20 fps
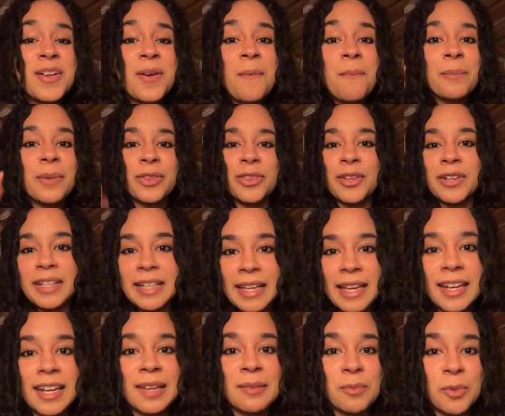but they're
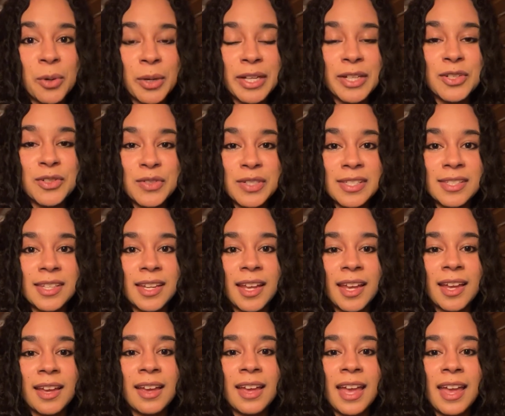getting more
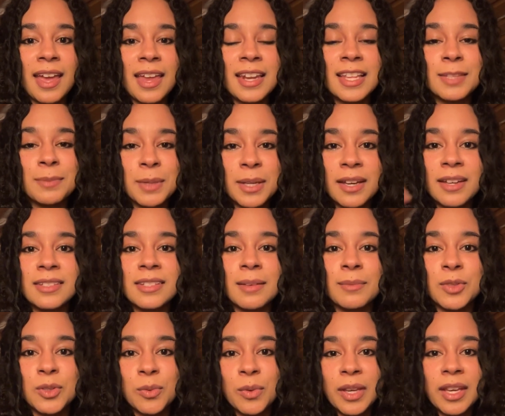interesting, and it's because I'm
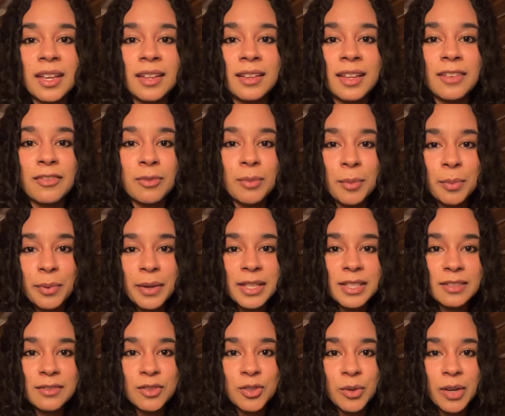doing it like from a
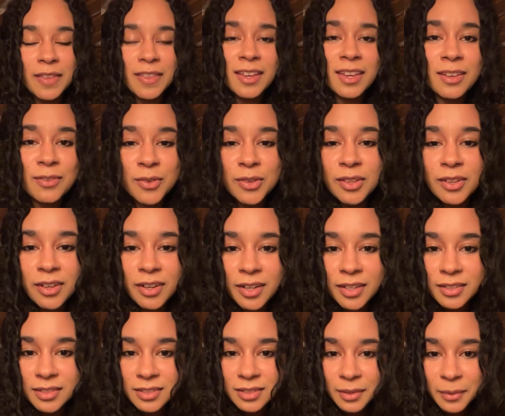place of joy. Thank you for the
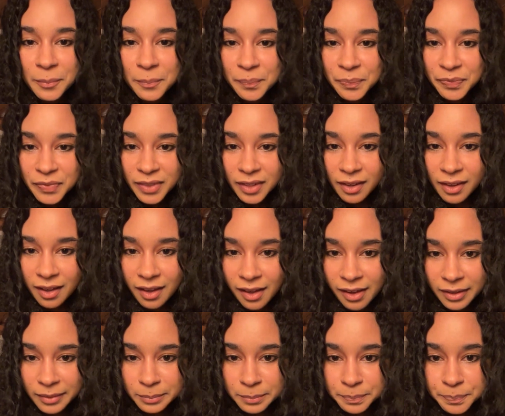hearts.
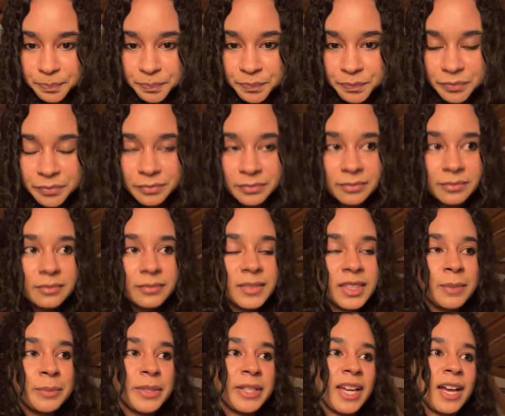
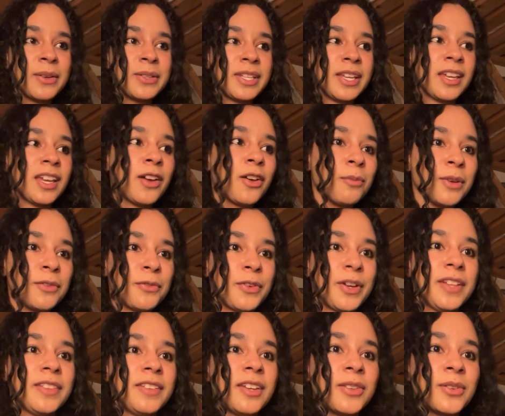But yeah, I was hanging out with my
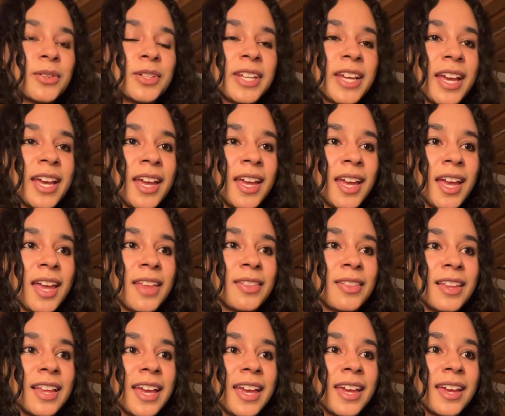friend the other day, and
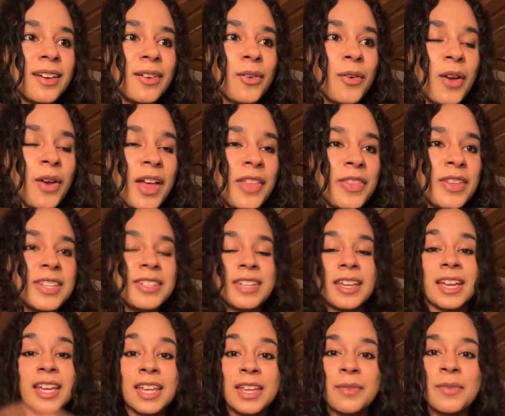like this,
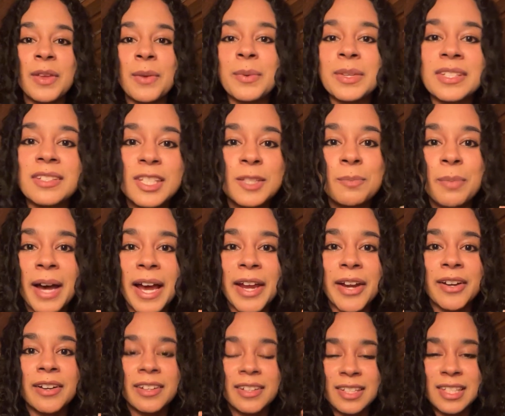it was
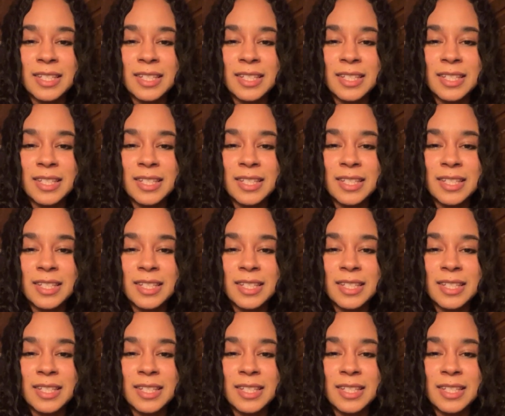inspired